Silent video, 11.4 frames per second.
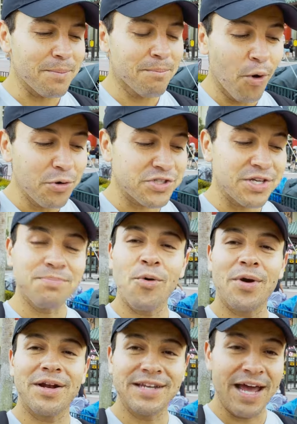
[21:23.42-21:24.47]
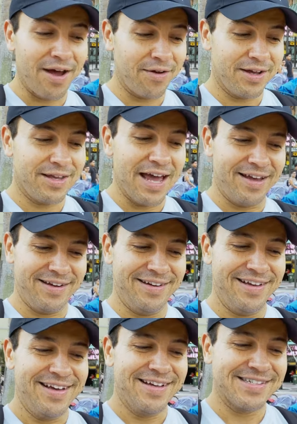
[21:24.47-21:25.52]
most important down, again,
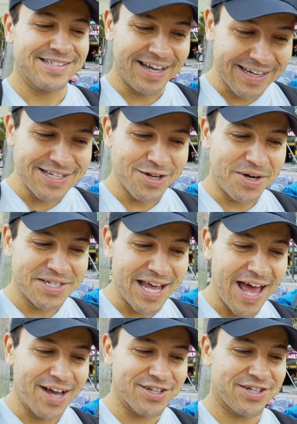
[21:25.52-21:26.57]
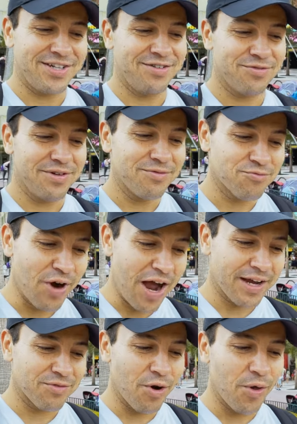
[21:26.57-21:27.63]
Slinky Dog Dash,
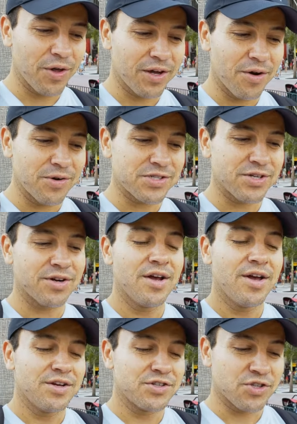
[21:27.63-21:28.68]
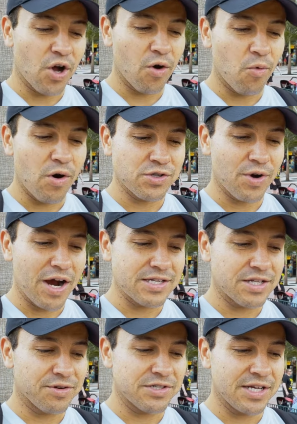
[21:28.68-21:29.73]
Rock and Roller Coaster, Star Wars Rise
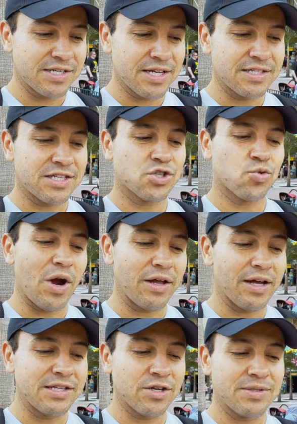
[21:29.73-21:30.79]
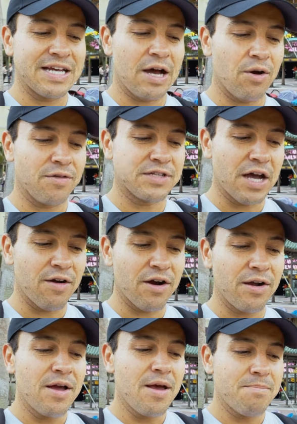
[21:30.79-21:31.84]
of the Resistance, Twilight Zone Tower of
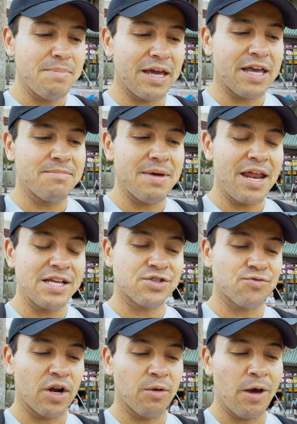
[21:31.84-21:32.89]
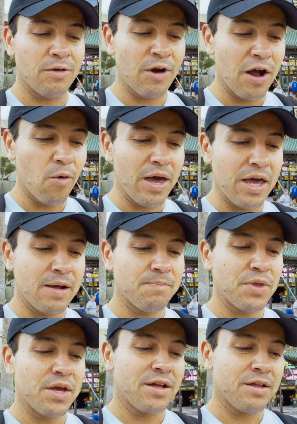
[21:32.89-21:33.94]
Terror, Mickey and Minnie's Runaway Railway,
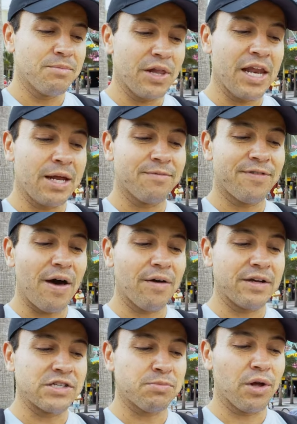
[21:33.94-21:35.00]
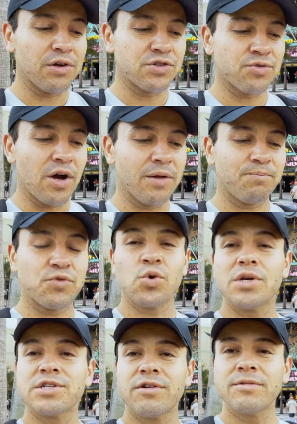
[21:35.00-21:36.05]
Millennium Falcon Smuggler's Run,
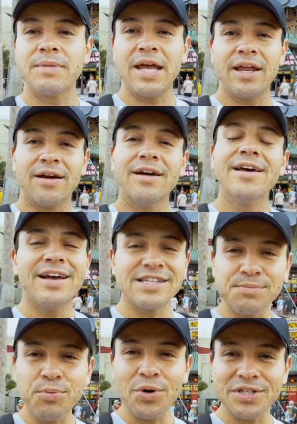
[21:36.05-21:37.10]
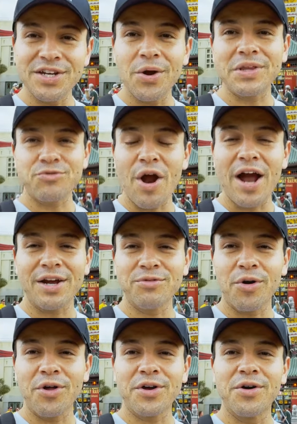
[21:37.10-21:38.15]
Toy Story Mania. It's important to note that Rock and
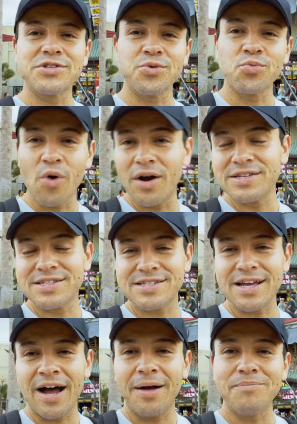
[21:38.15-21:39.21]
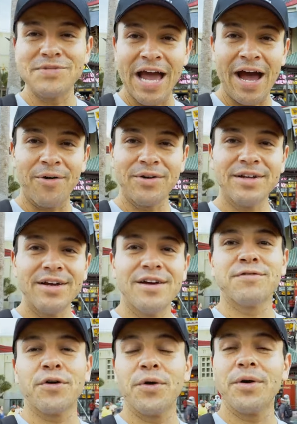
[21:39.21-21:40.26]
Roller Coaster was down
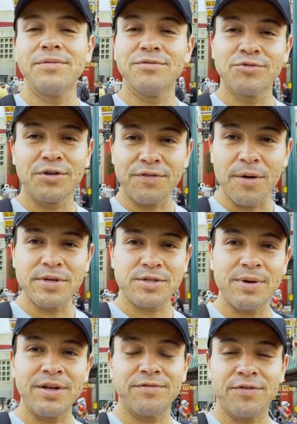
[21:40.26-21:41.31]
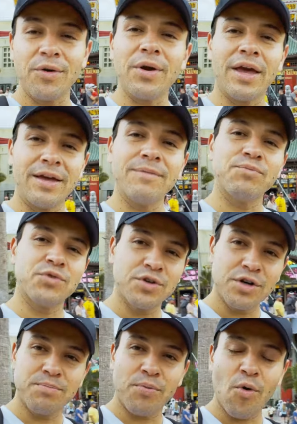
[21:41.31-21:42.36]
for refurbishment for a
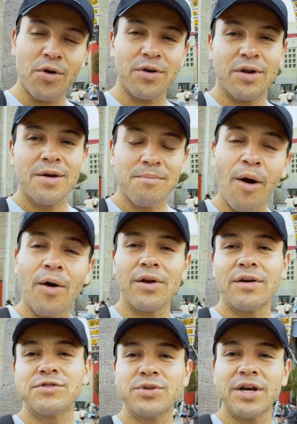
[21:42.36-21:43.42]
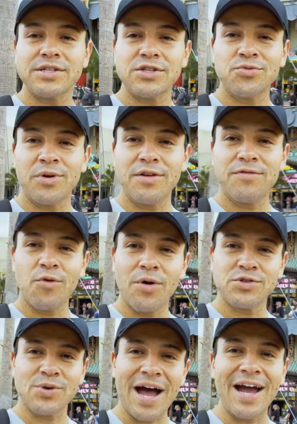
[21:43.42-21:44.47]
good part of
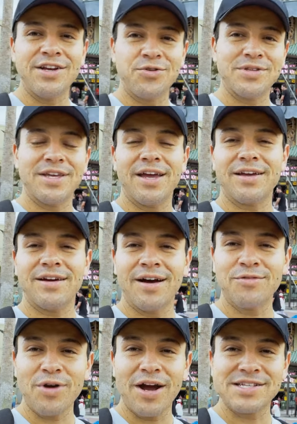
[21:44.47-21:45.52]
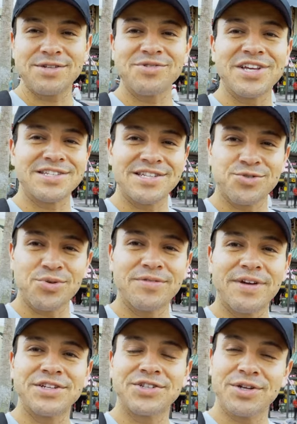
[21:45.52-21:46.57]
2024, so I do think Rise of the Resistance will
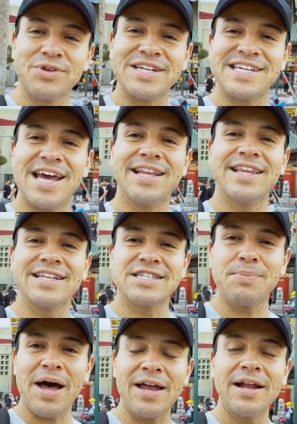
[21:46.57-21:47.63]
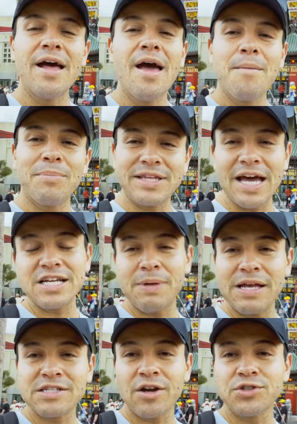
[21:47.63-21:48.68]
eventually retake that spot, but that is
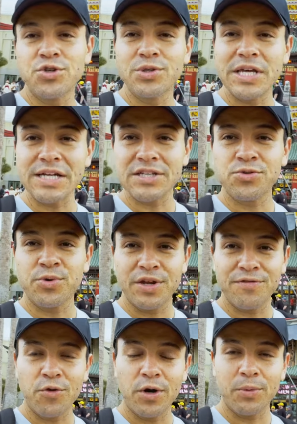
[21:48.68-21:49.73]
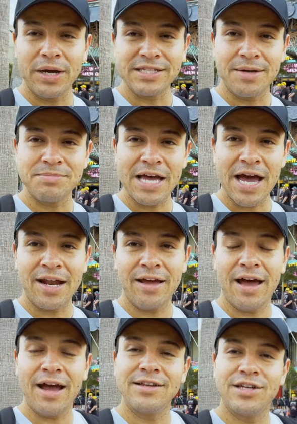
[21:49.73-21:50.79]
based on 2024 wait time data.
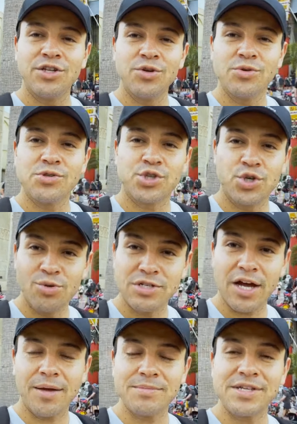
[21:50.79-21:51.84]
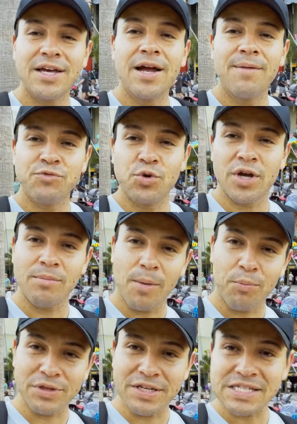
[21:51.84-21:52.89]
I did use queue times to come
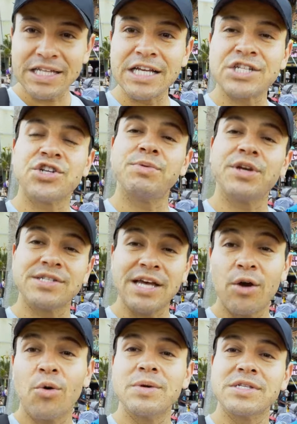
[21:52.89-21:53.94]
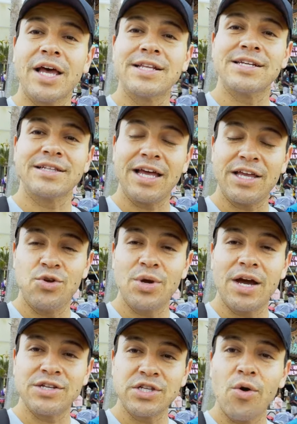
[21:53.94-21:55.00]
up with this list just because I always like to let you
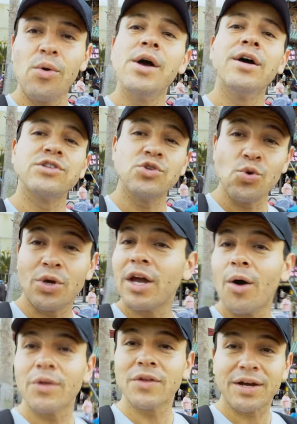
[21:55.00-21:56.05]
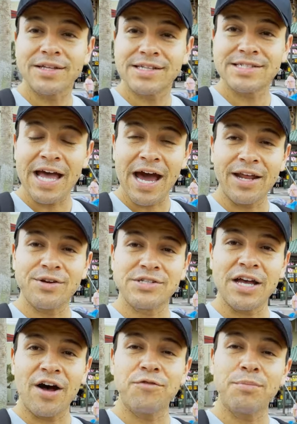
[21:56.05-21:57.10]
guys know so you can go and look at this data
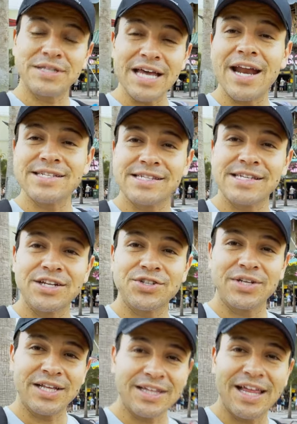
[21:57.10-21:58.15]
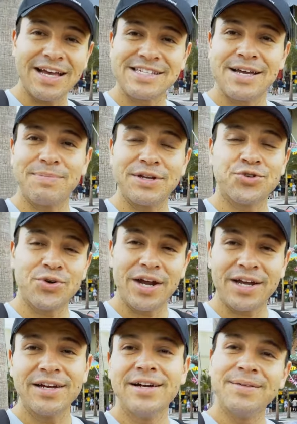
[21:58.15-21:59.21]
yourself, but that is essentially the last tip and trick.